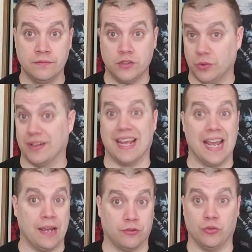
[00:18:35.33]
She was
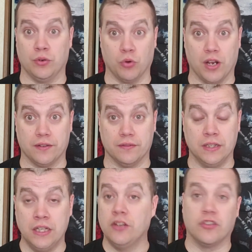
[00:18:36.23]
absolutely rotten.
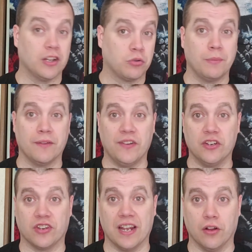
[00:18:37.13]
So that's where I'm going to
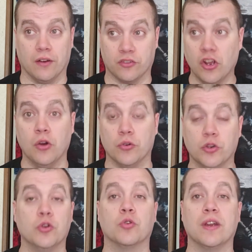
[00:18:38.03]
finish that off. So, do
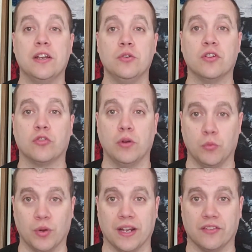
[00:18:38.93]
you agree, do you disagree
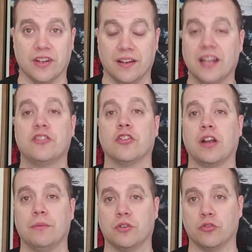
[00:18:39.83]
with what I said? Like, share,
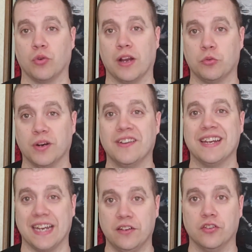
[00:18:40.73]
comment, subscribe. Twitter
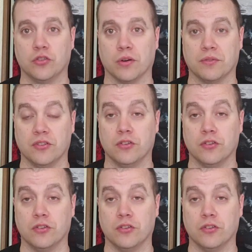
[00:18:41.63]
link in the description.